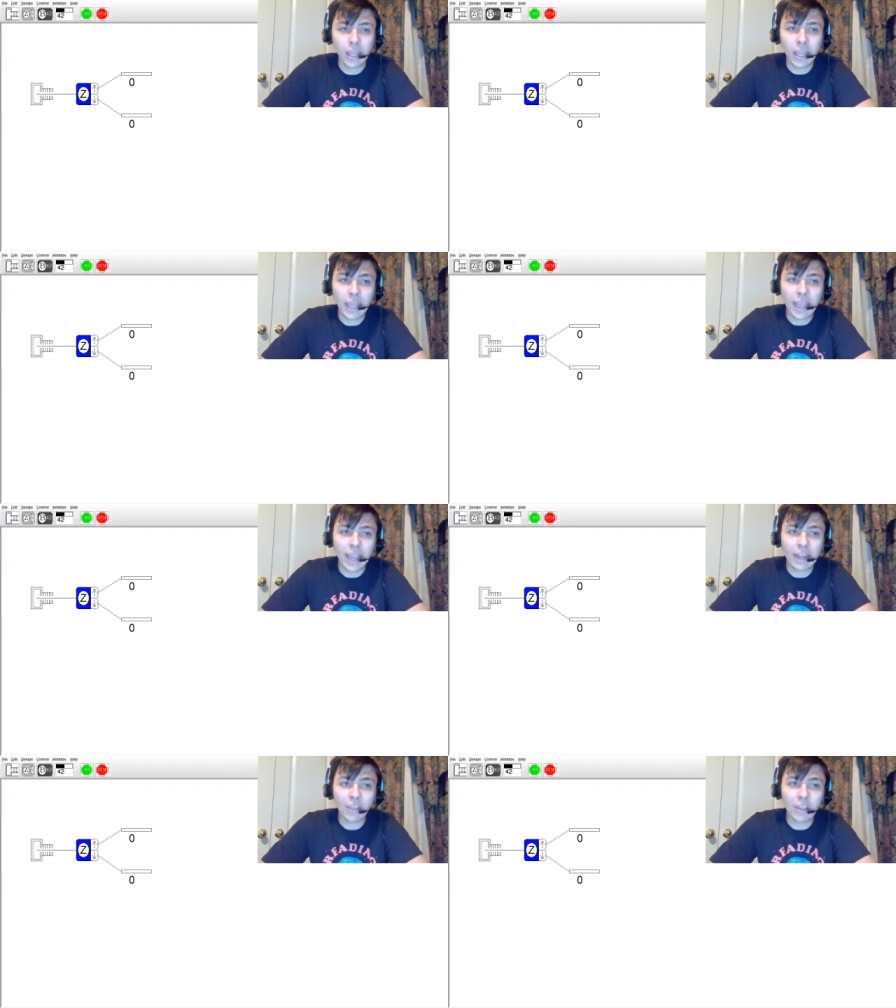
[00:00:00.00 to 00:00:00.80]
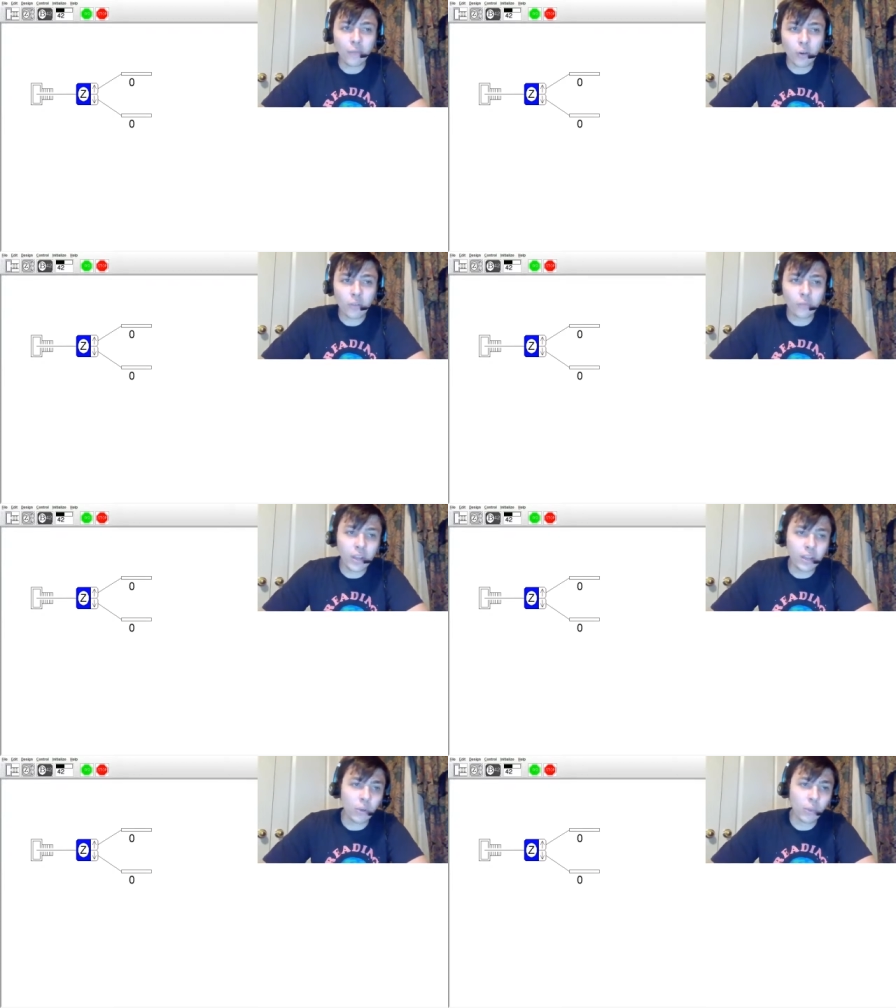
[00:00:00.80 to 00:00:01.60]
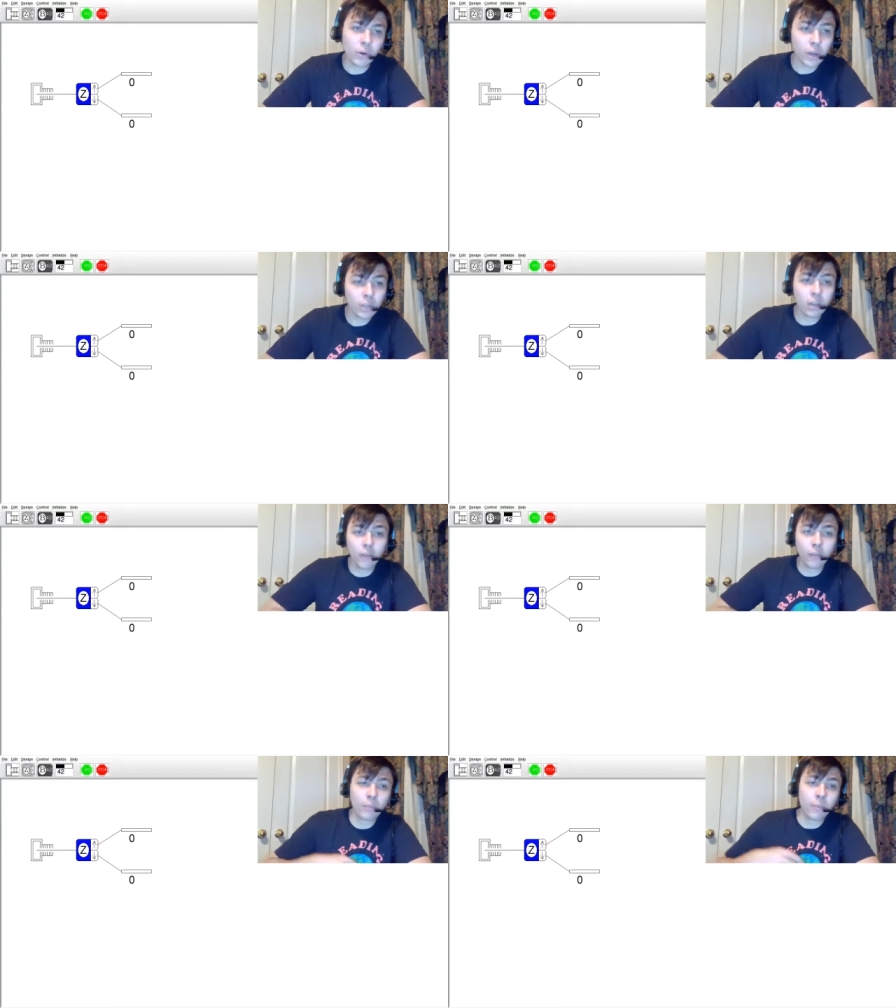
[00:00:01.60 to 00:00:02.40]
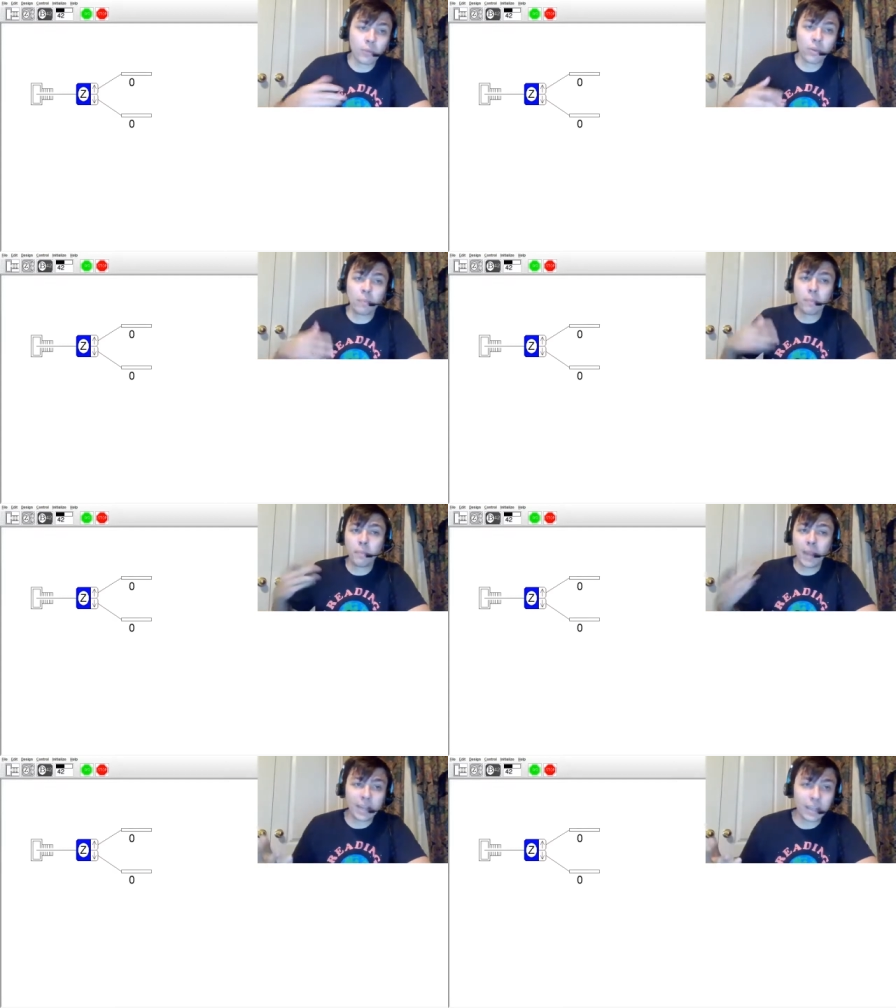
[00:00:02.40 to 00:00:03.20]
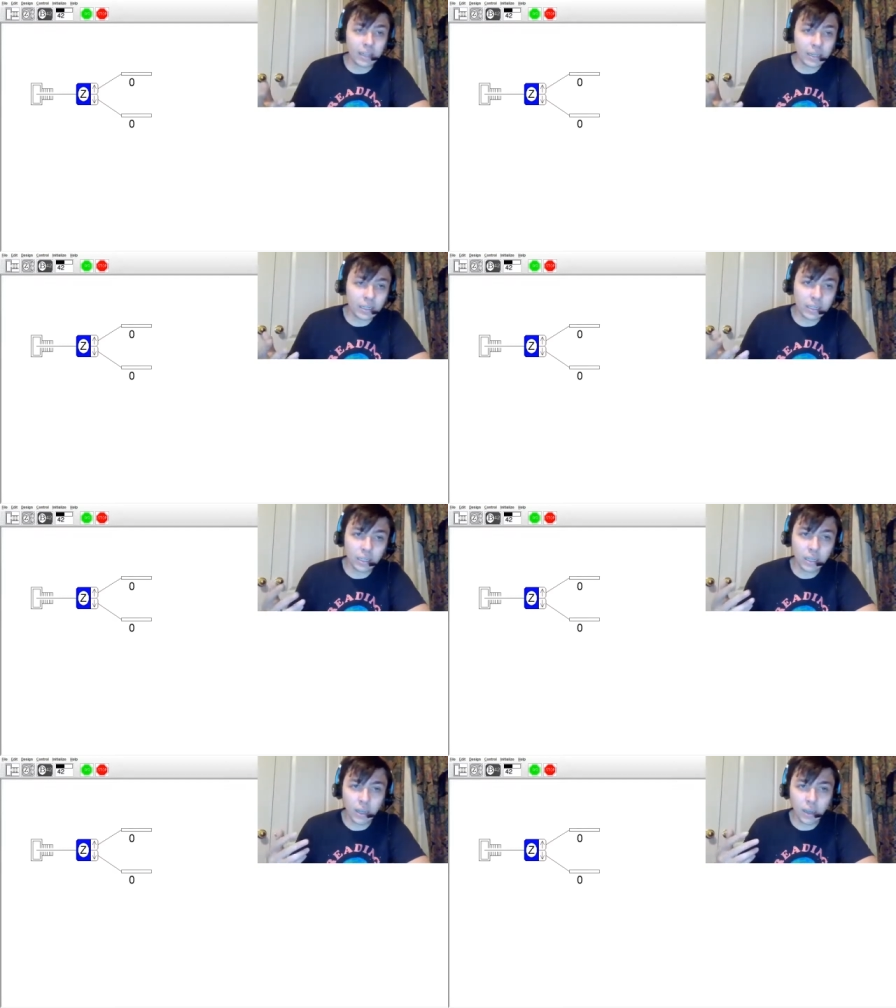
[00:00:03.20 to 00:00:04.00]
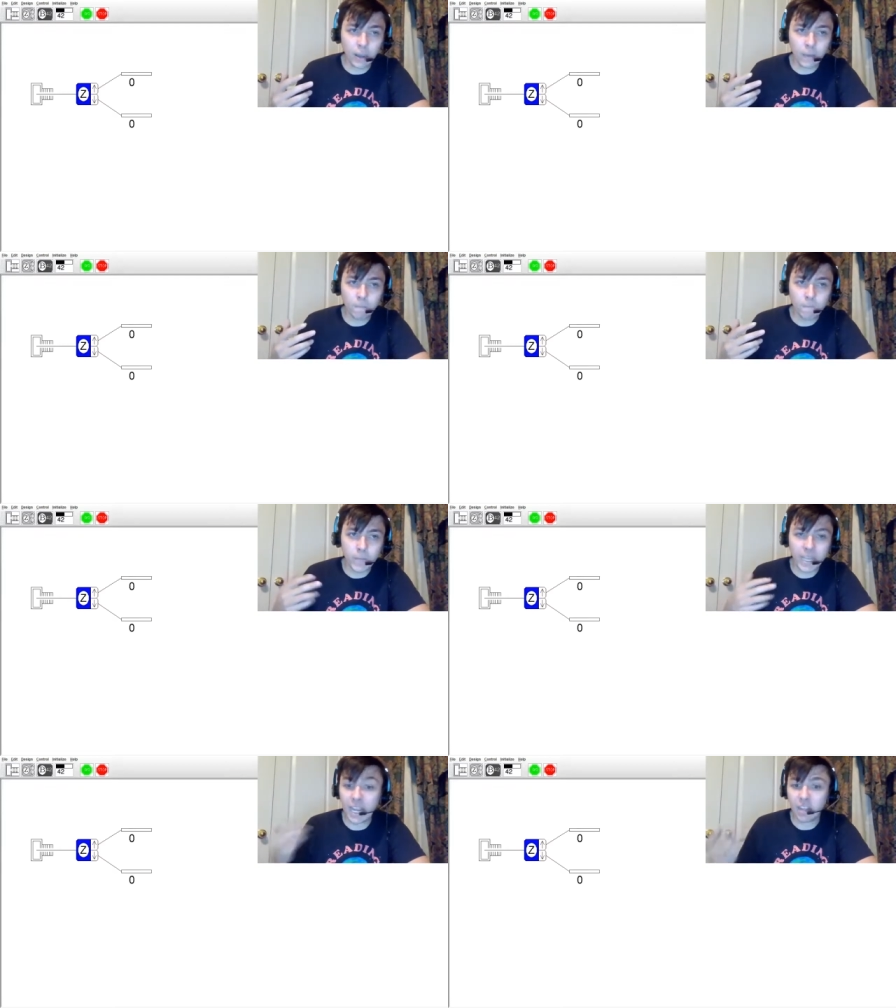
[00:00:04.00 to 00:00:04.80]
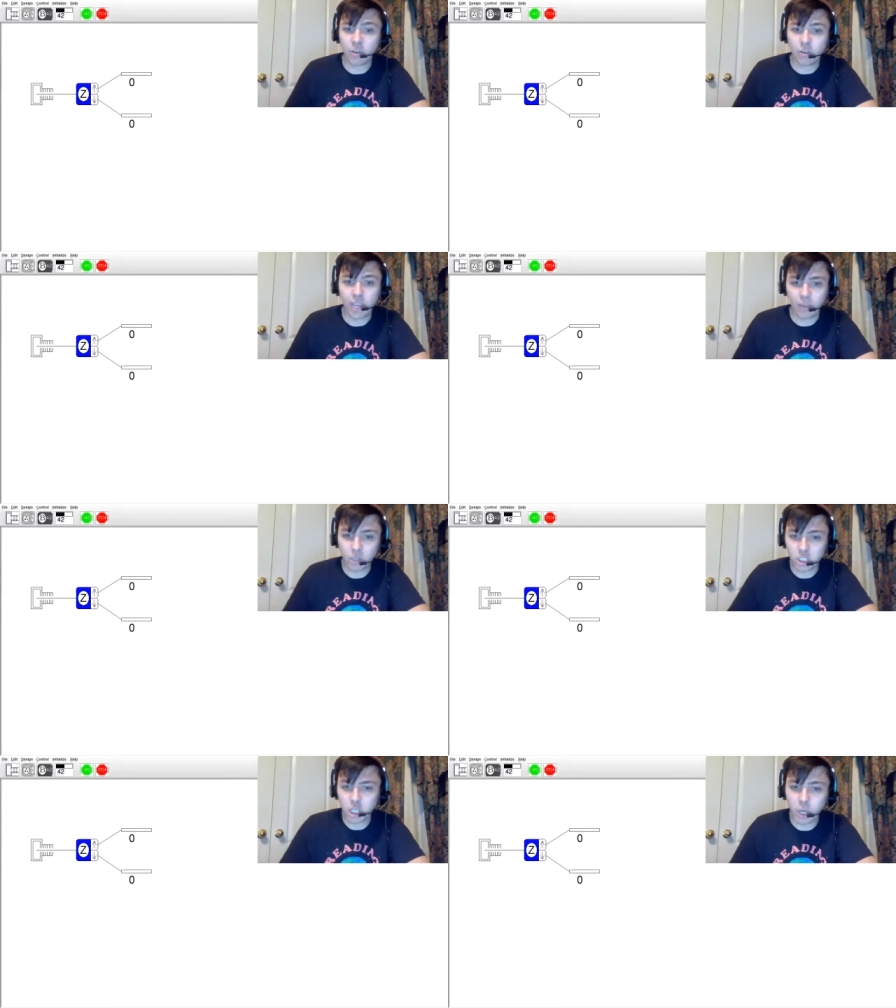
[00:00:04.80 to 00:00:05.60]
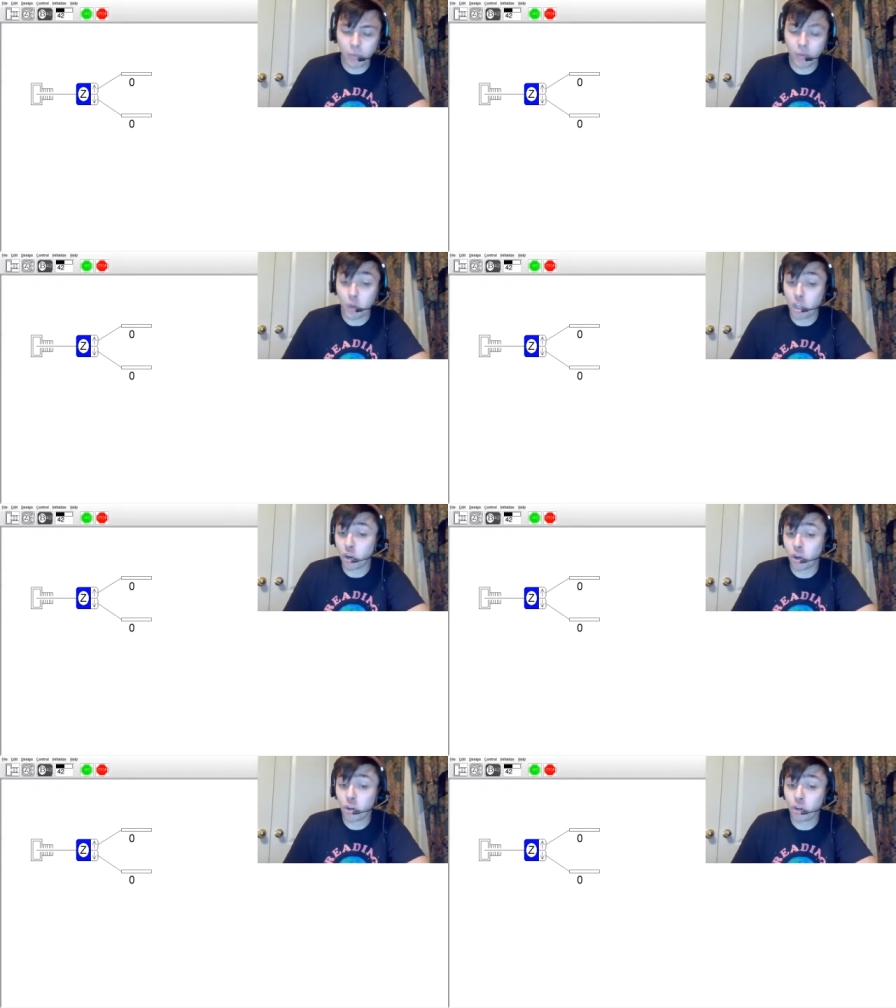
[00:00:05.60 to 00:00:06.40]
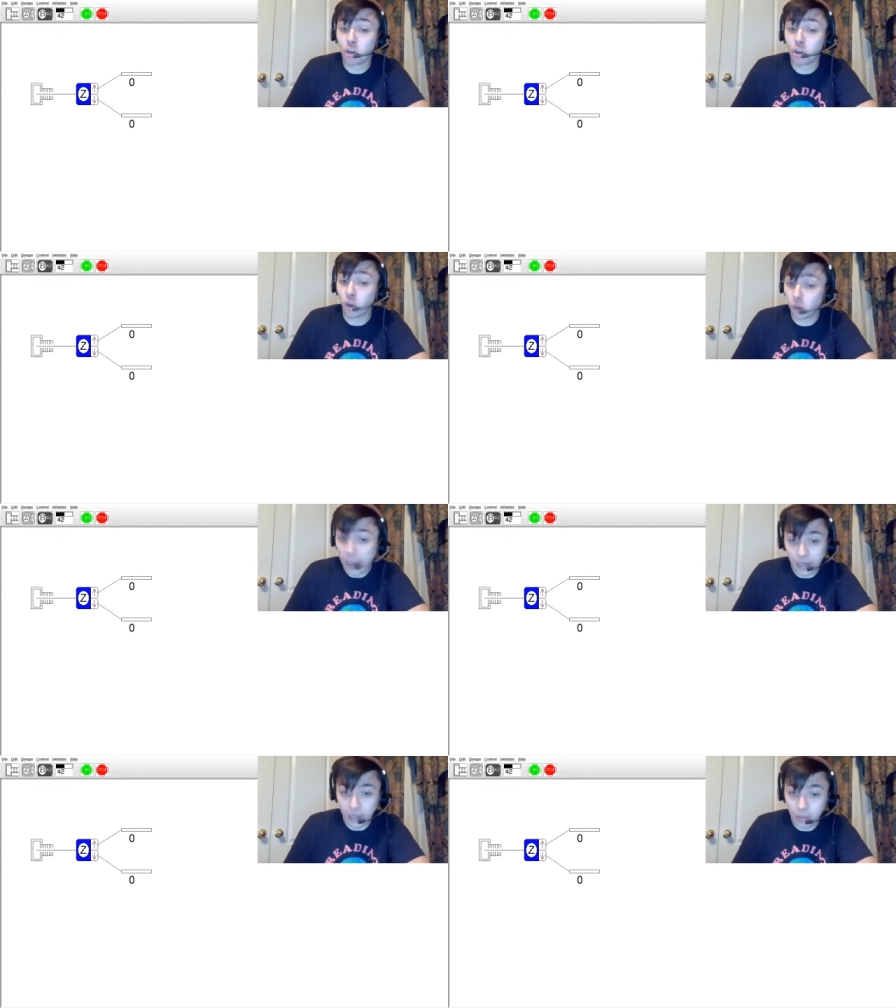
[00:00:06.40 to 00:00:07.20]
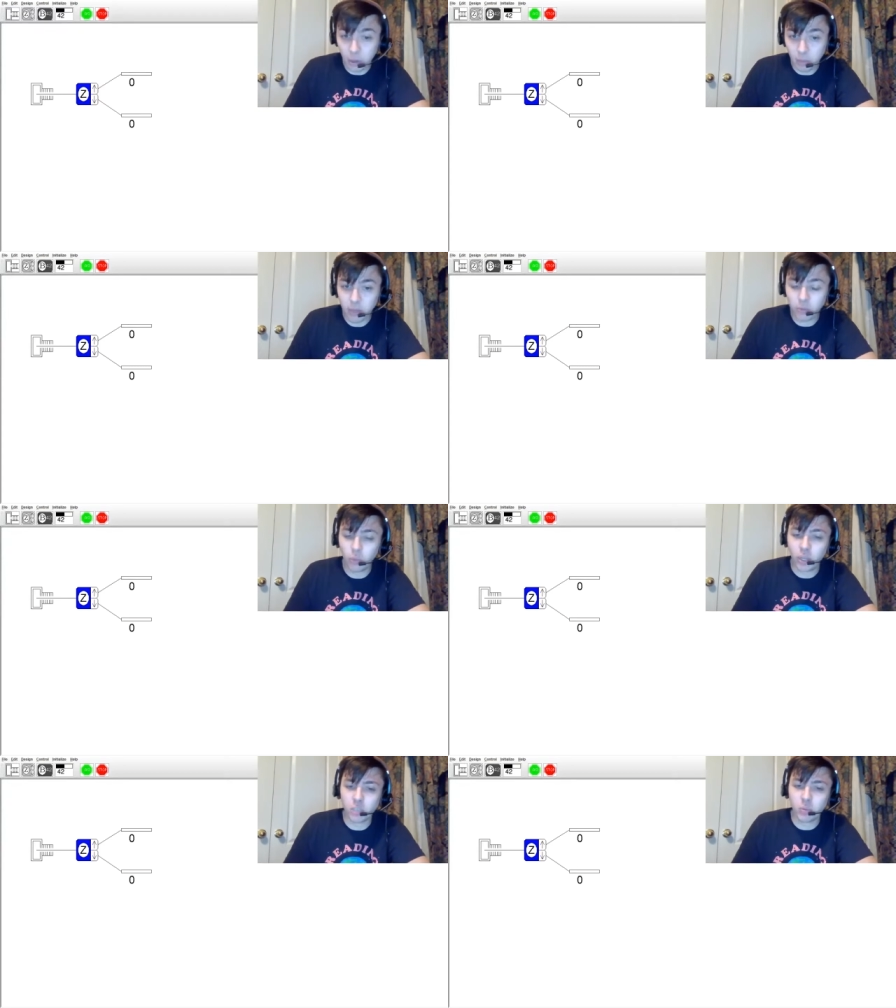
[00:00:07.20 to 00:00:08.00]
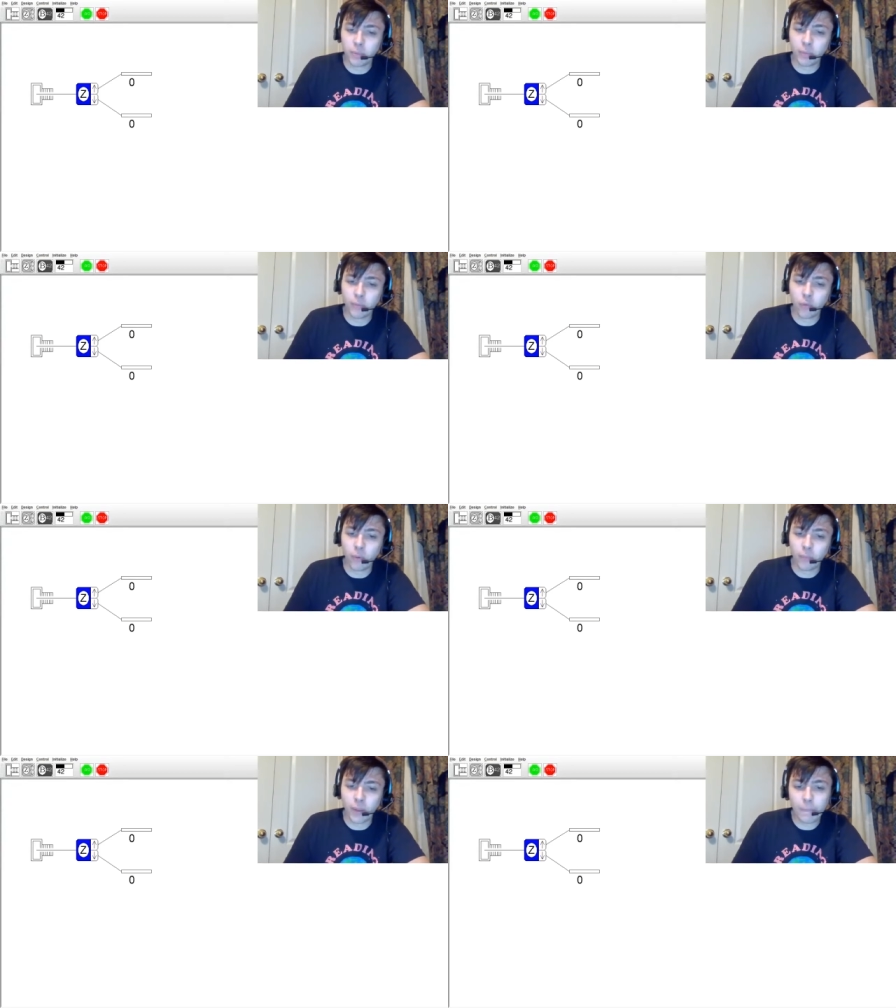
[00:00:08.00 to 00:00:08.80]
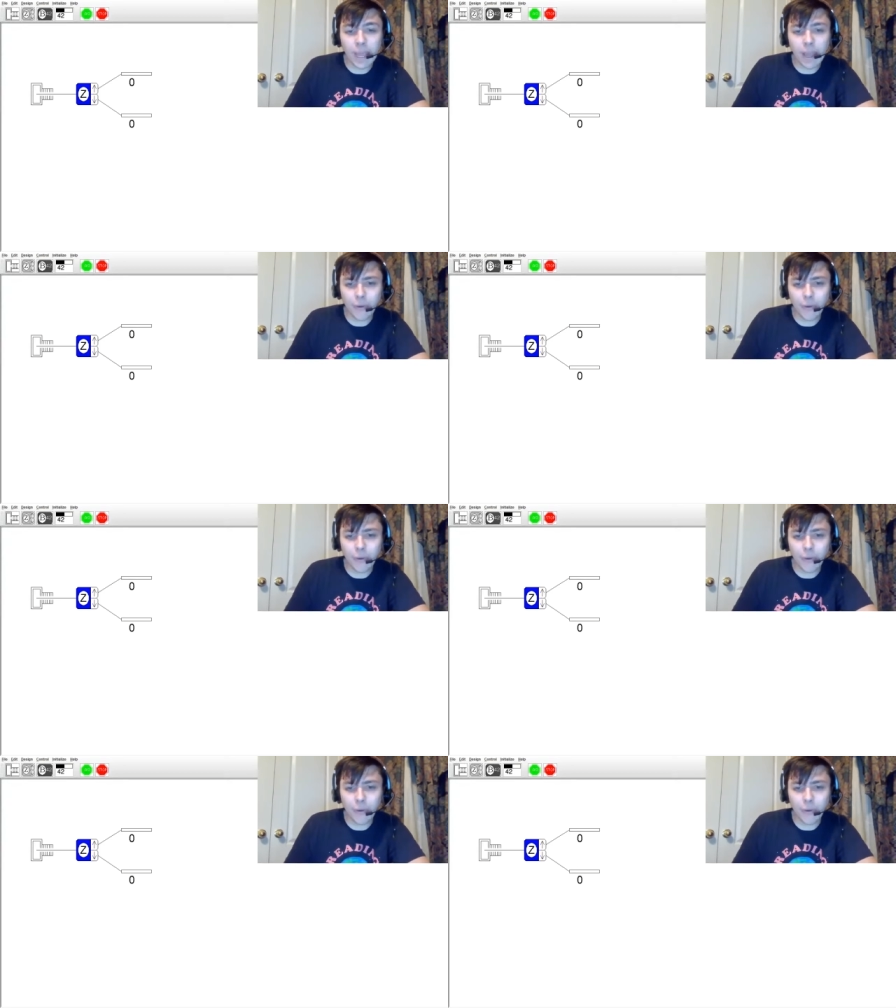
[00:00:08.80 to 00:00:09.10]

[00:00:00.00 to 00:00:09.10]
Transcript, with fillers: And in this first video, we we're going to cover the most basic um, case to understand, which comes from a Stern Gerlach experiment, which was performed about